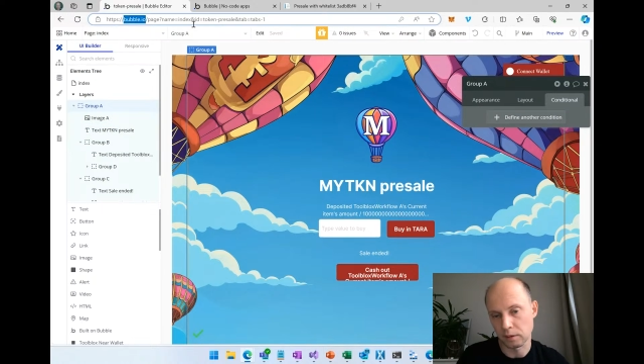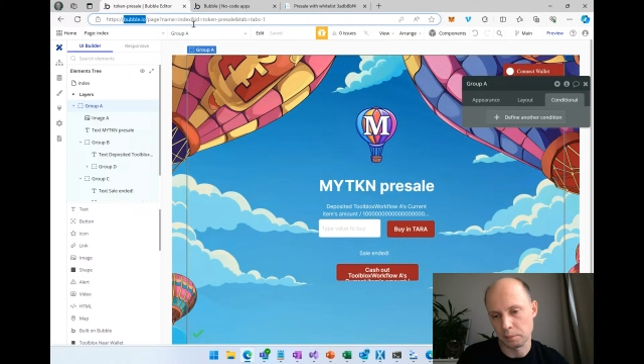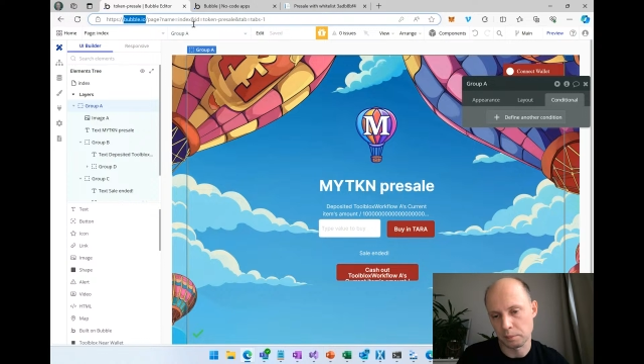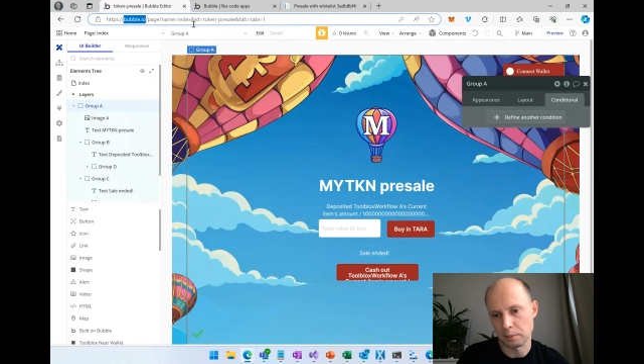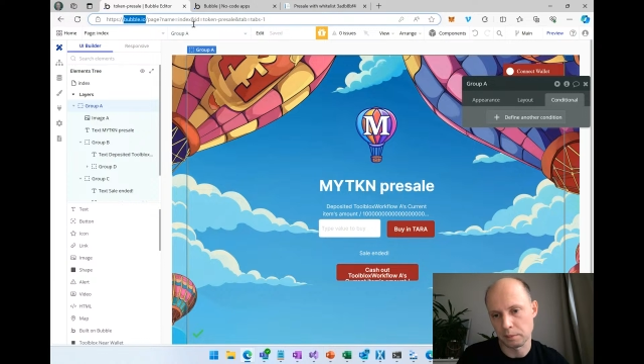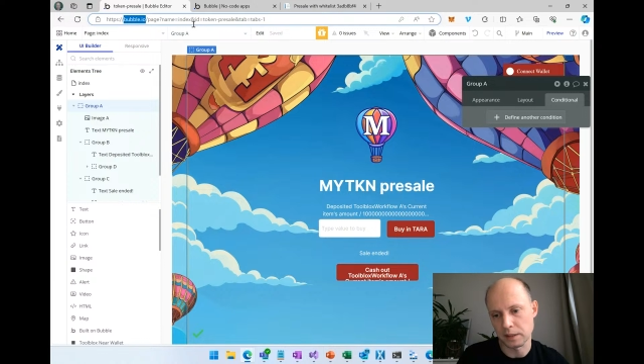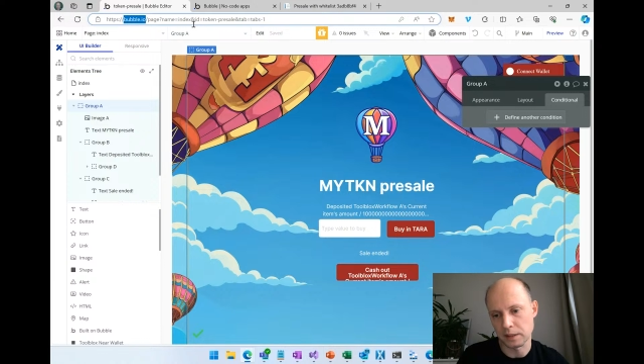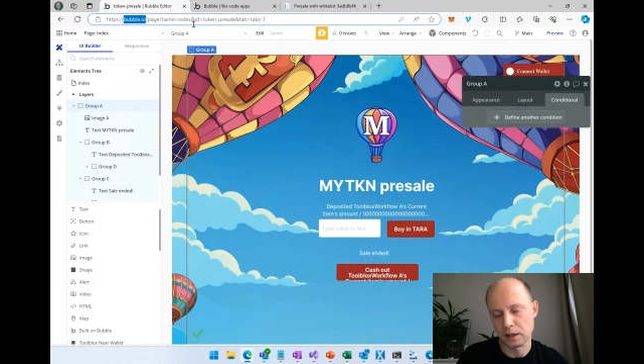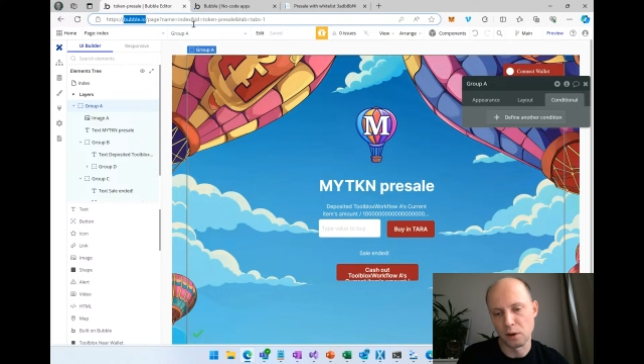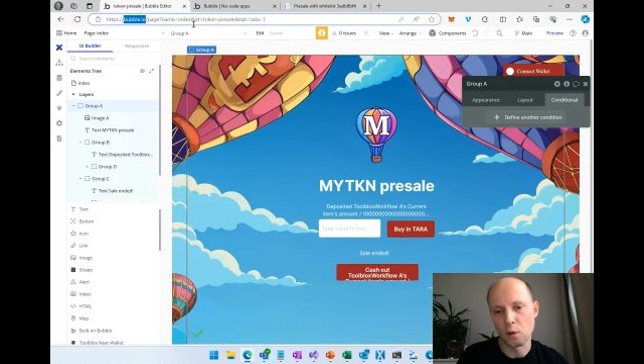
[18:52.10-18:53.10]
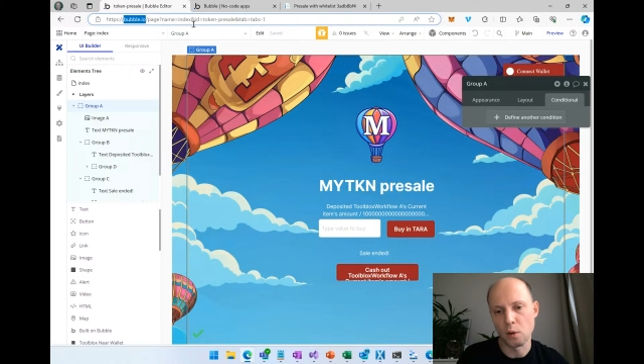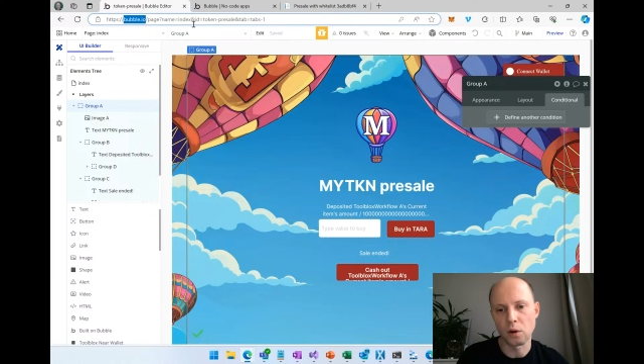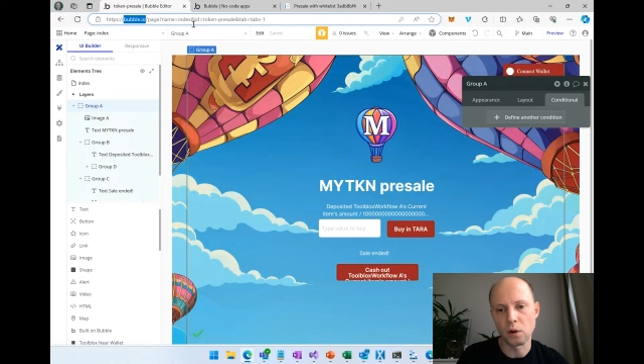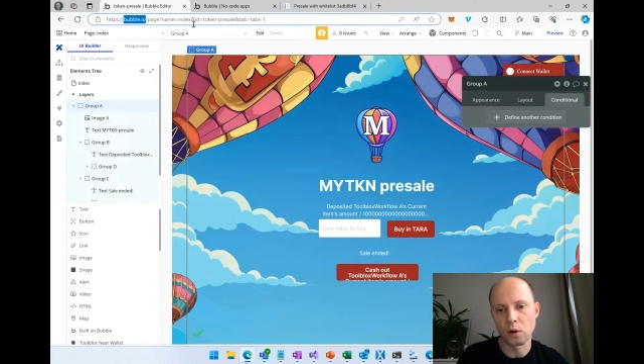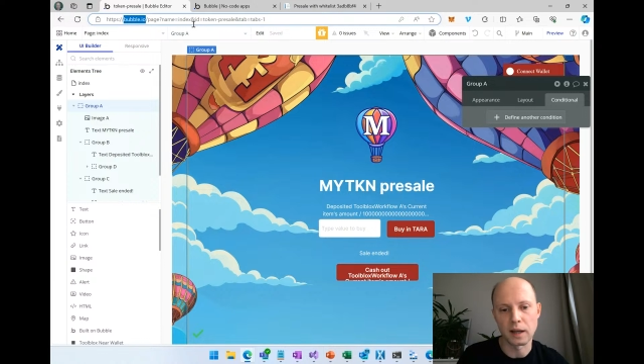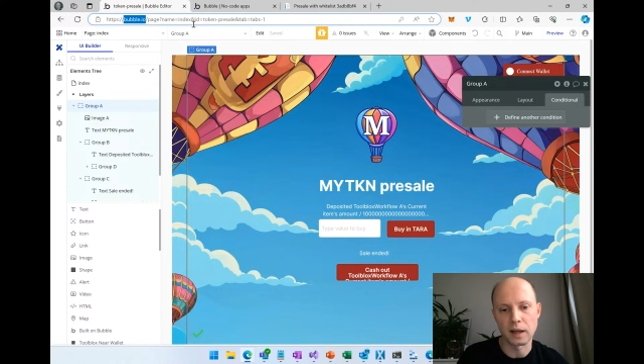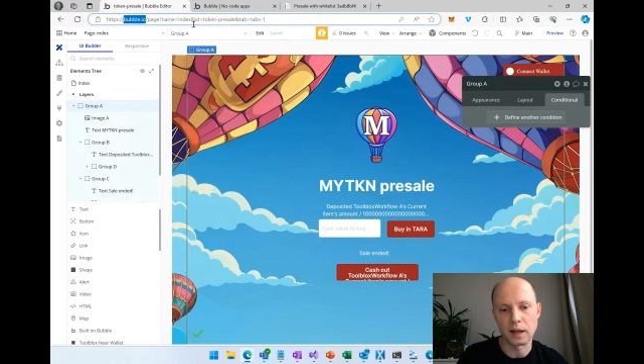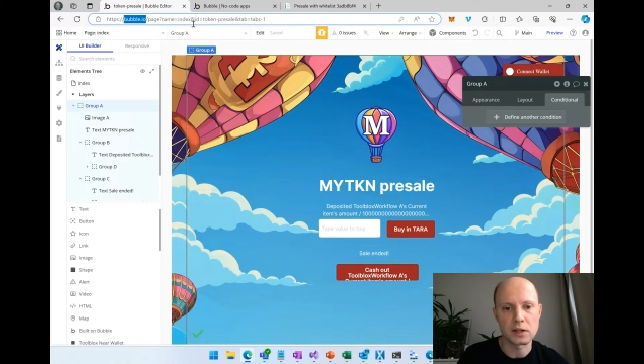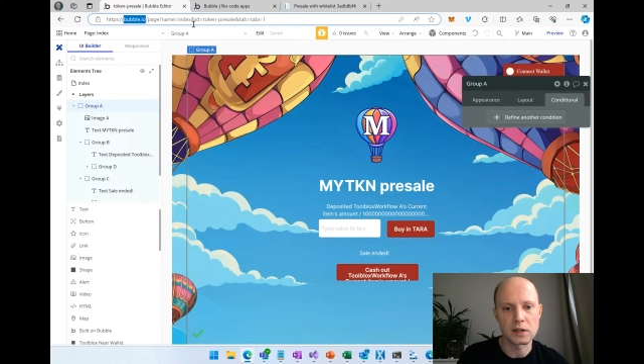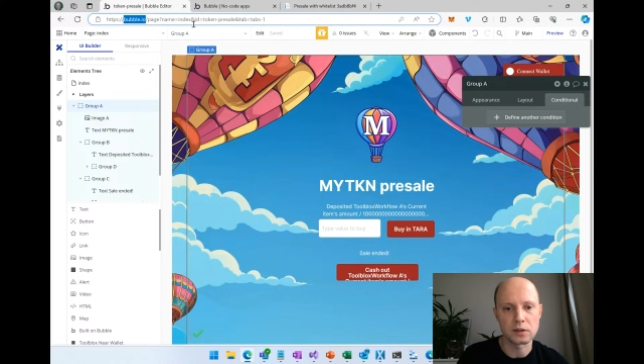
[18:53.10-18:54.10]
basically no code
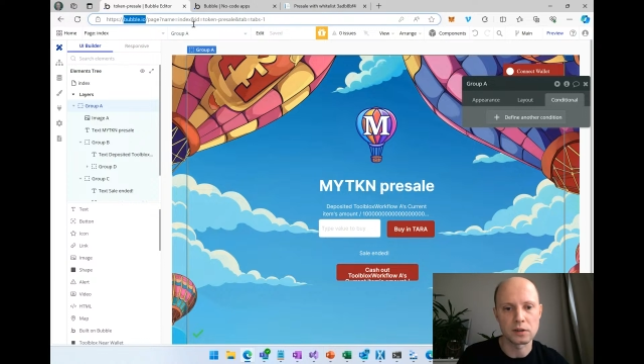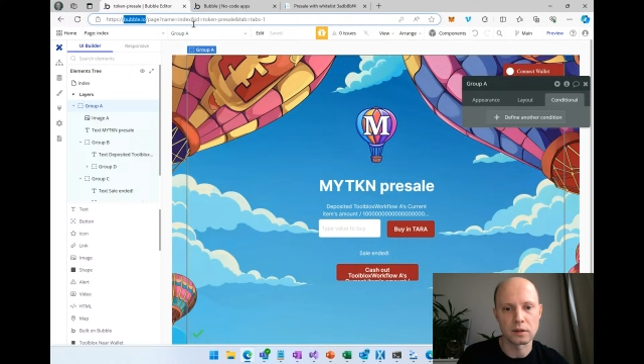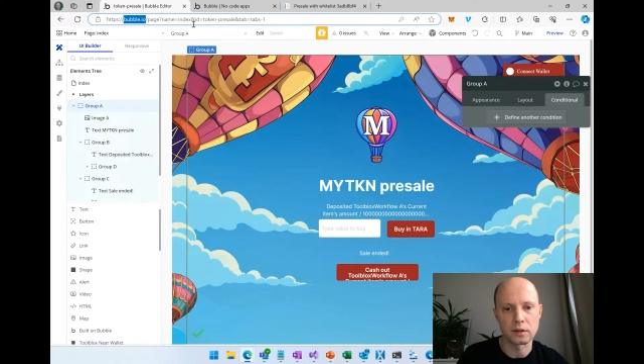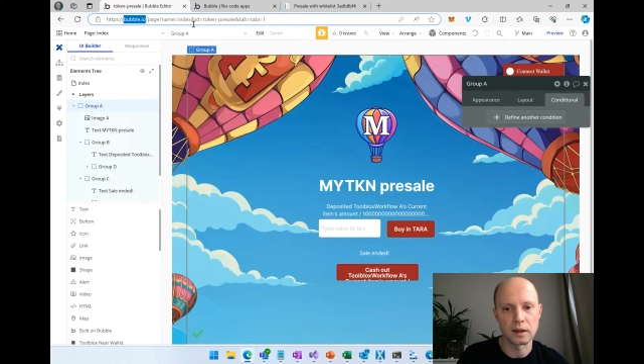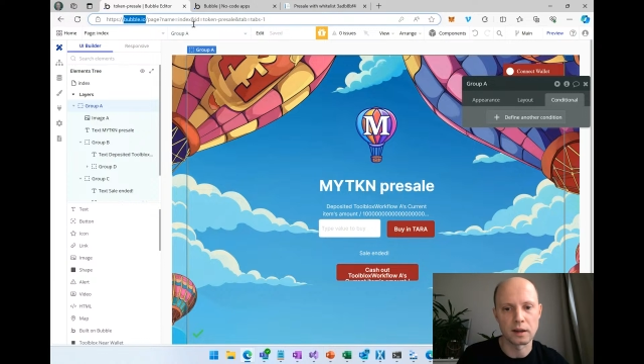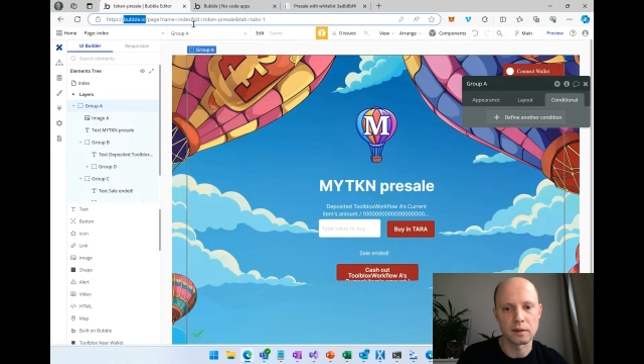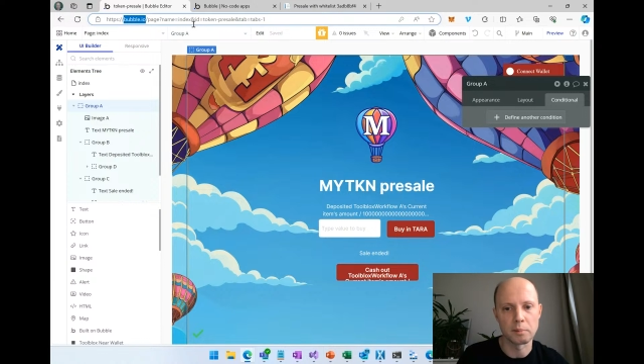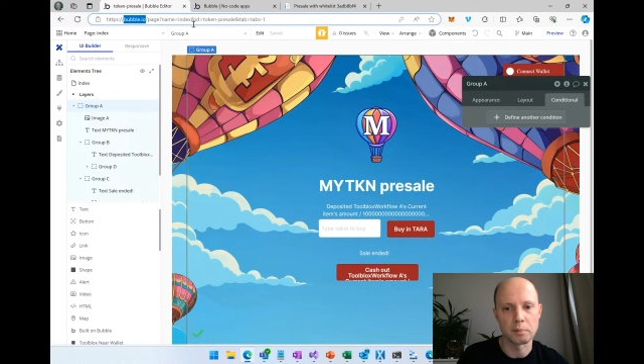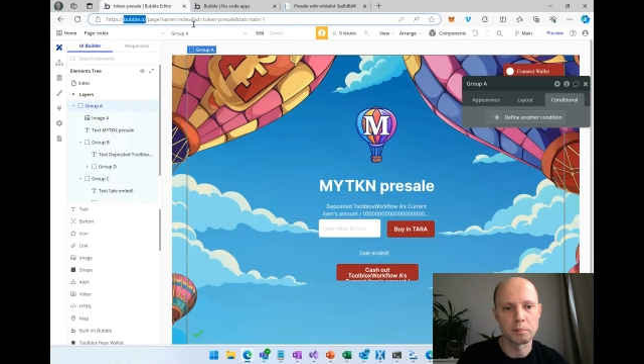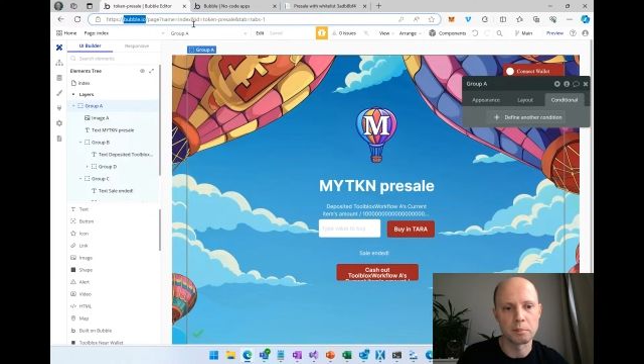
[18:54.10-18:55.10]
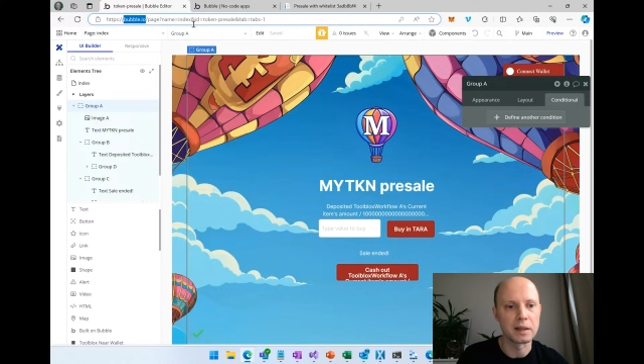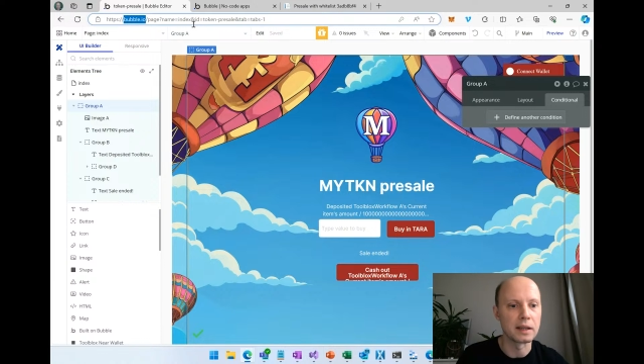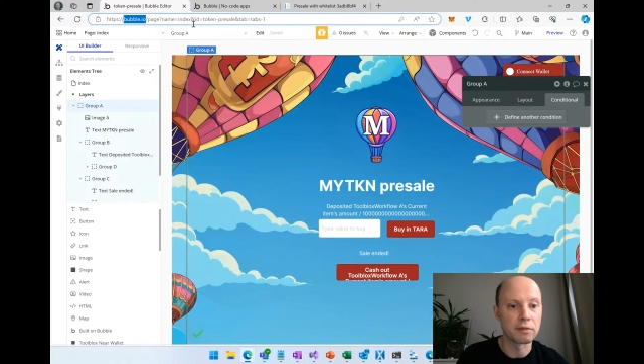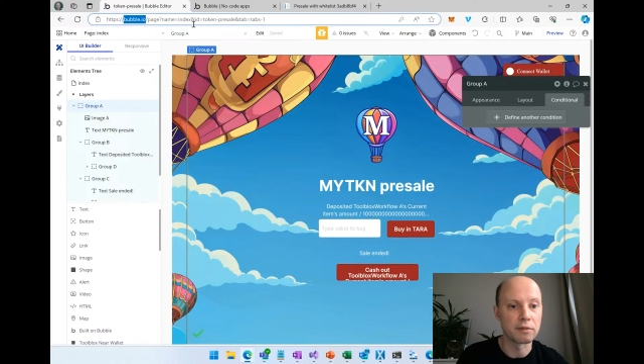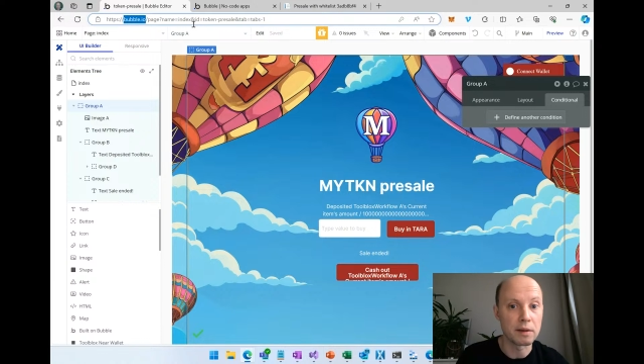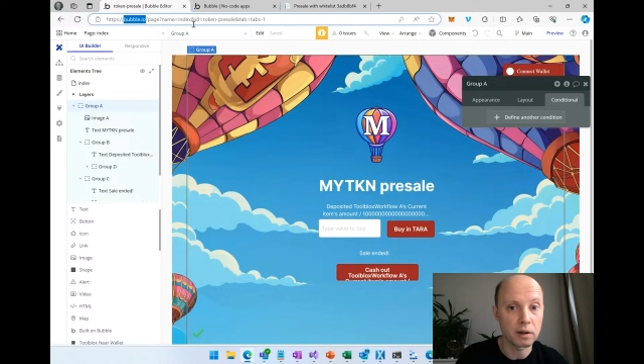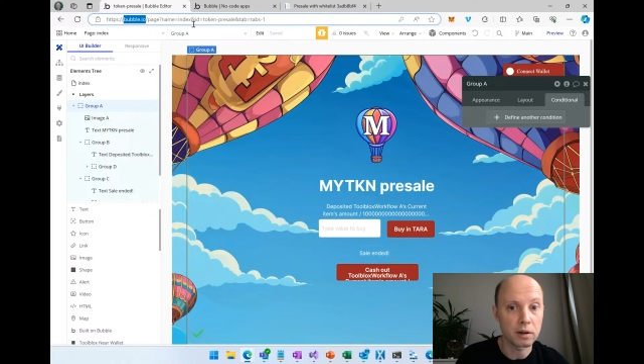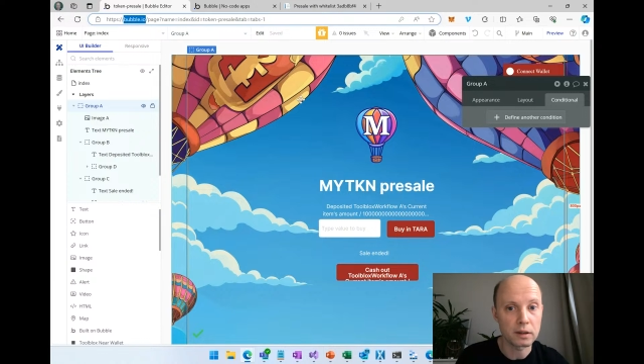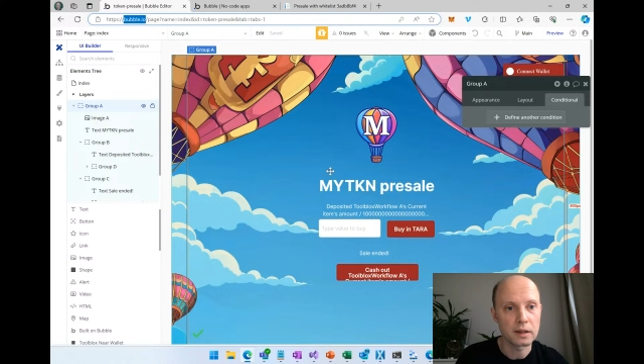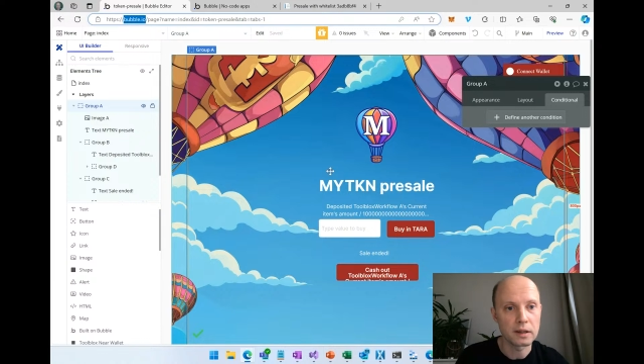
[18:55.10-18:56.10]
application building
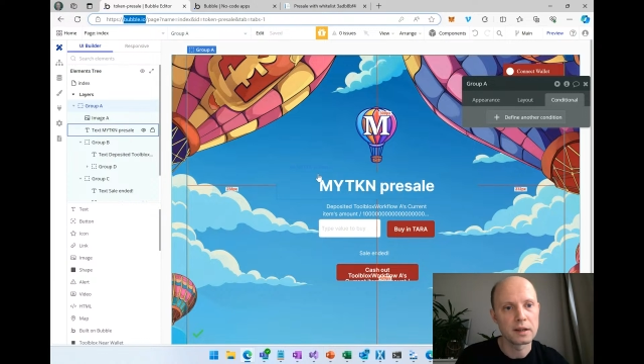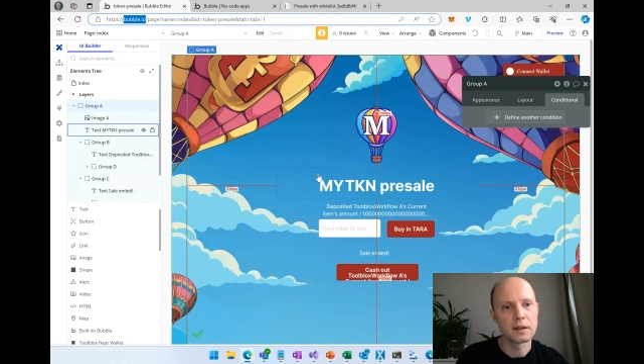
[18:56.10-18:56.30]
framework,